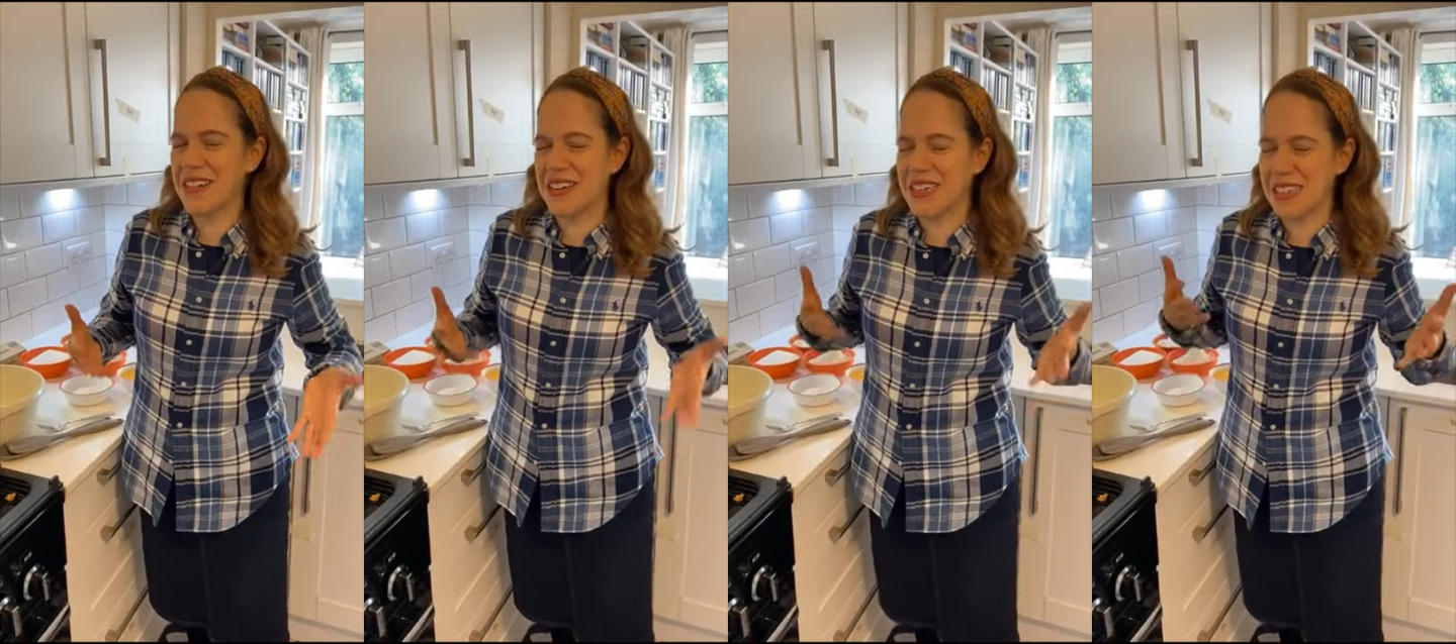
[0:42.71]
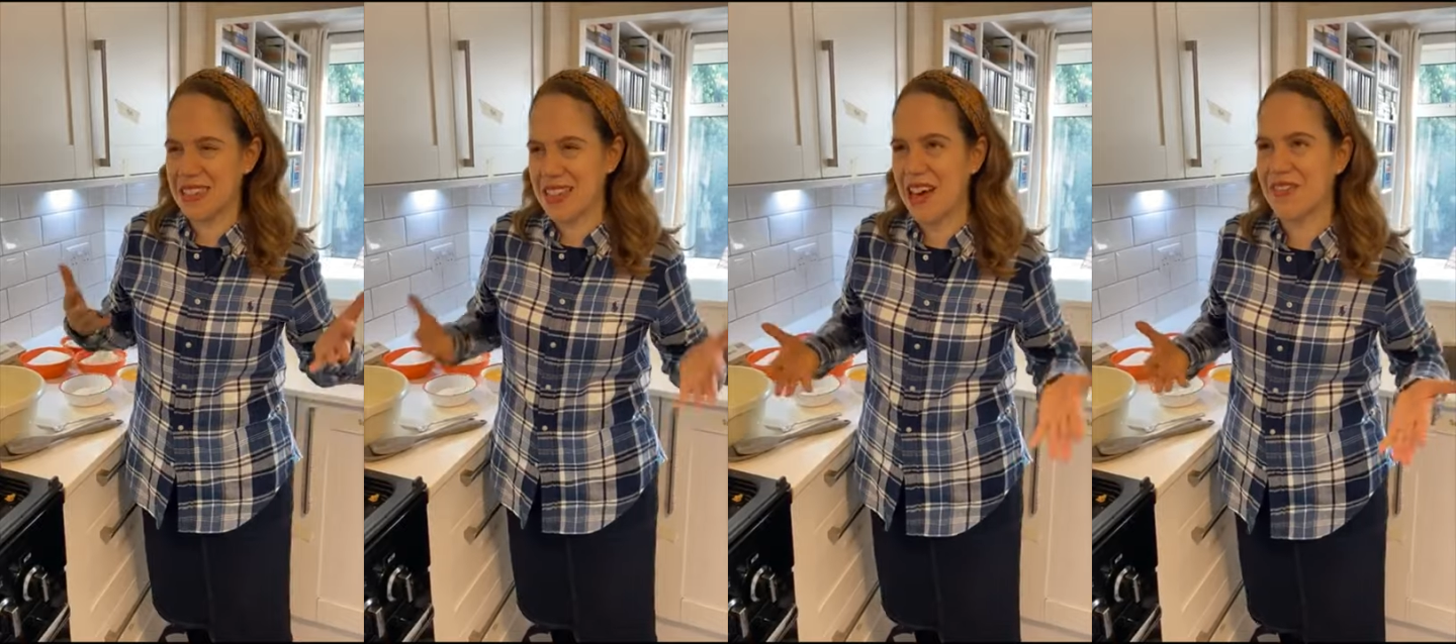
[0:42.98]

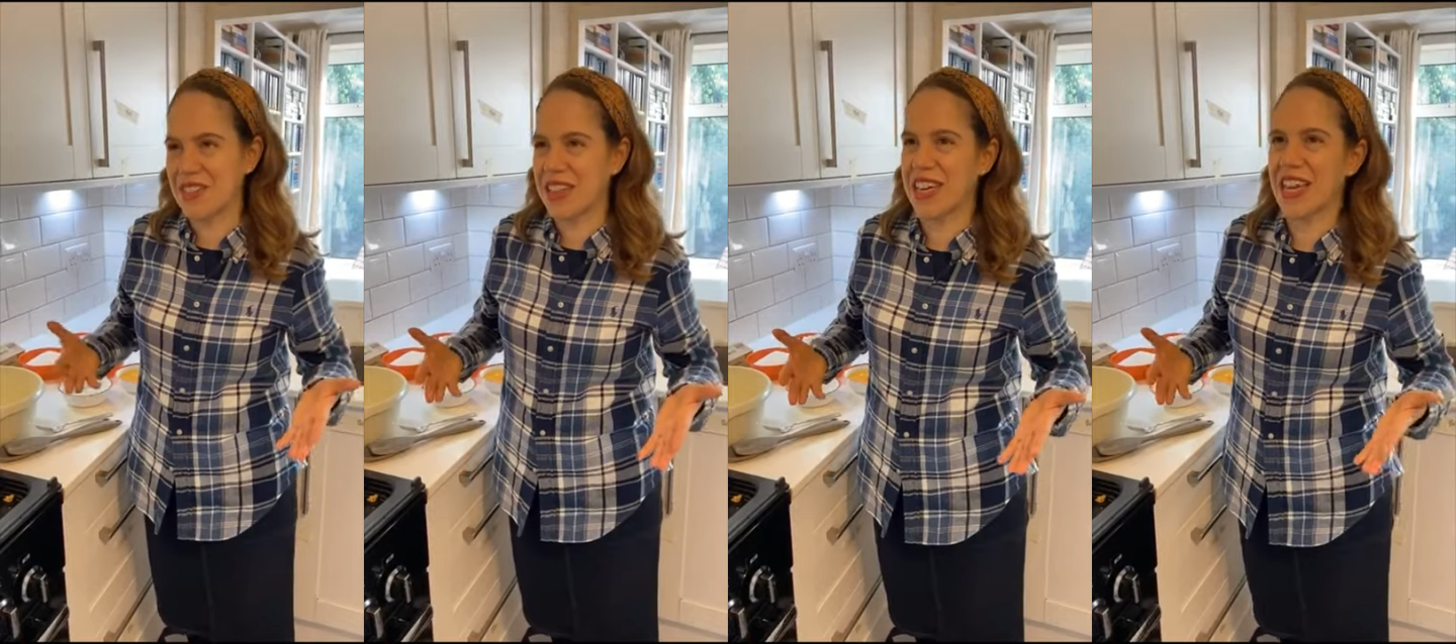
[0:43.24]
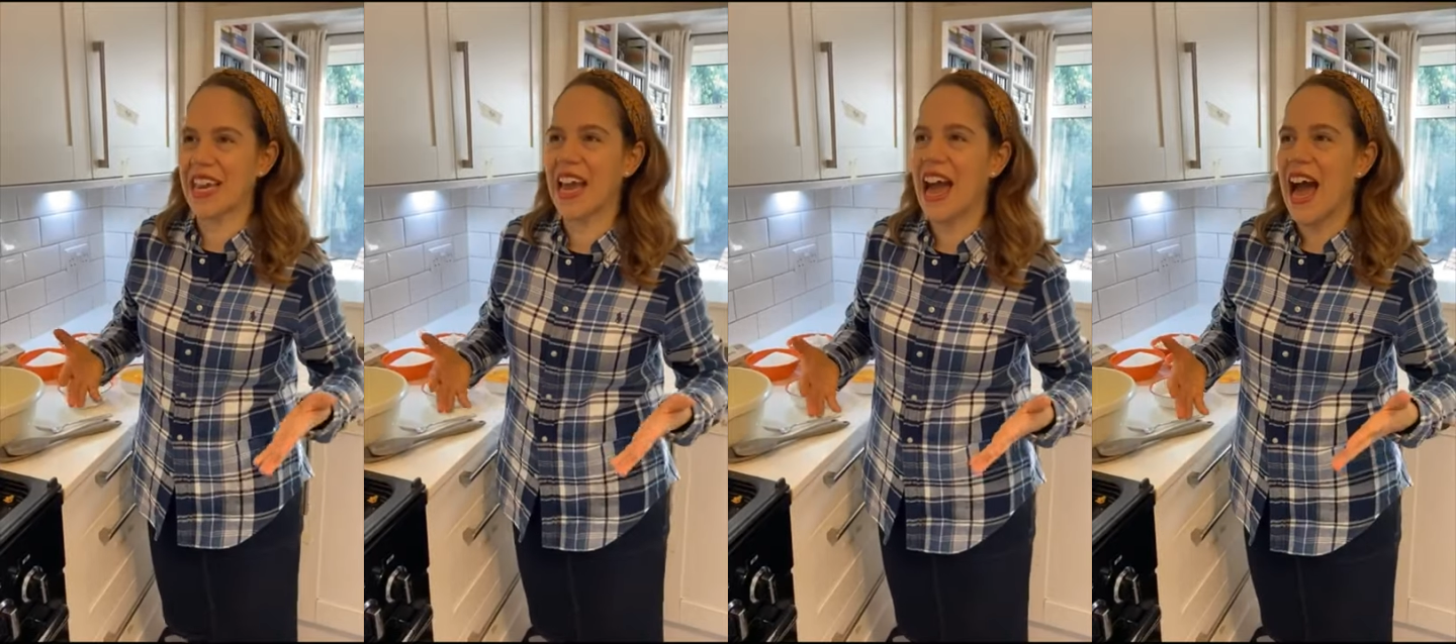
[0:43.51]
it's
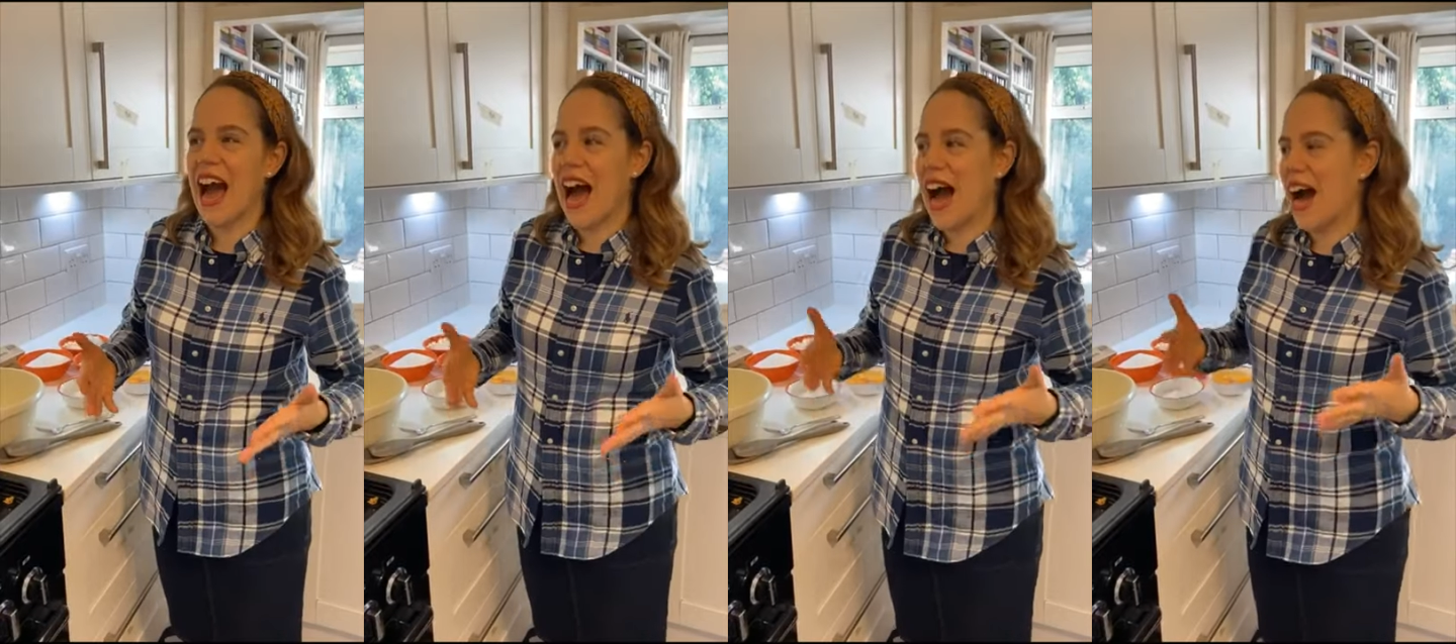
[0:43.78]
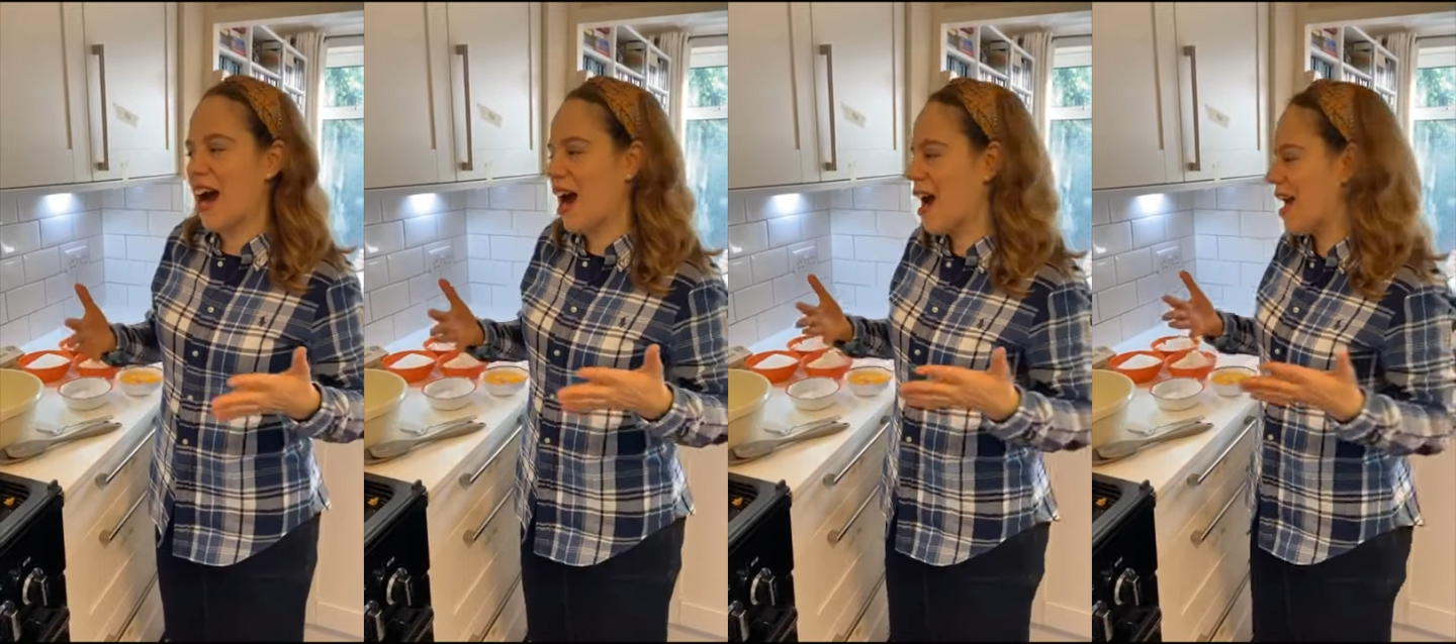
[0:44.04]
lovely.
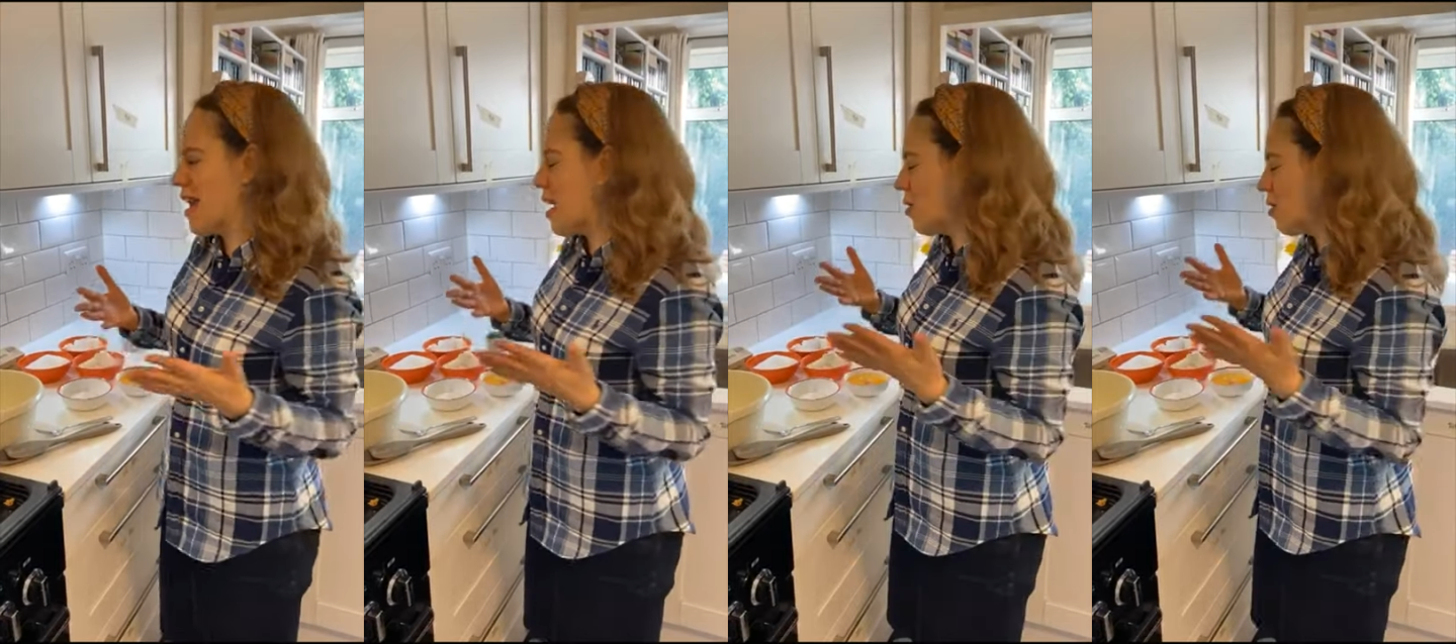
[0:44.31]
Uh, and I